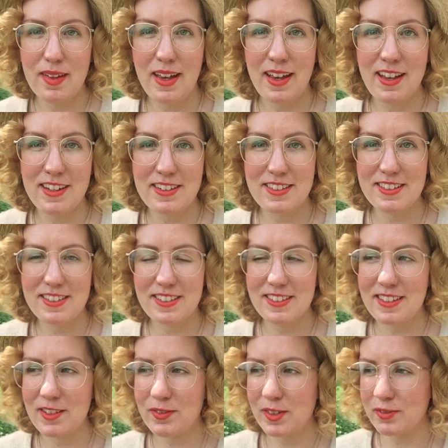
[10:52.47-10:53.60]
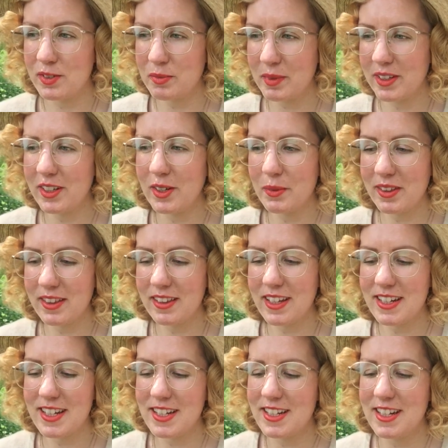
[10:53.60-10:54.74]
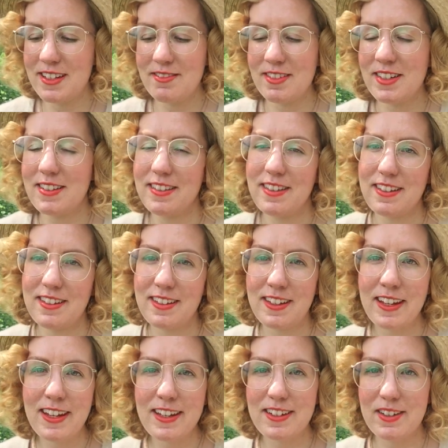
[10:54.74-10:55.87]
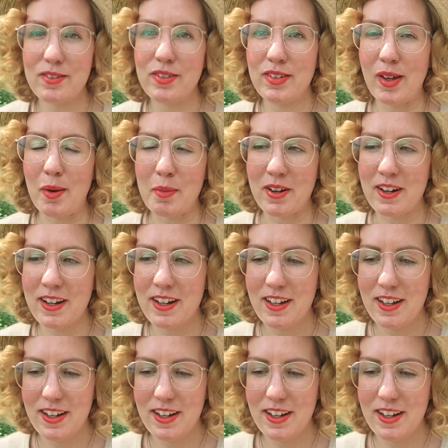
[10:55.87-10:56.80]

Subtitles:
And if you're familiar with linen, even in the heat of summer,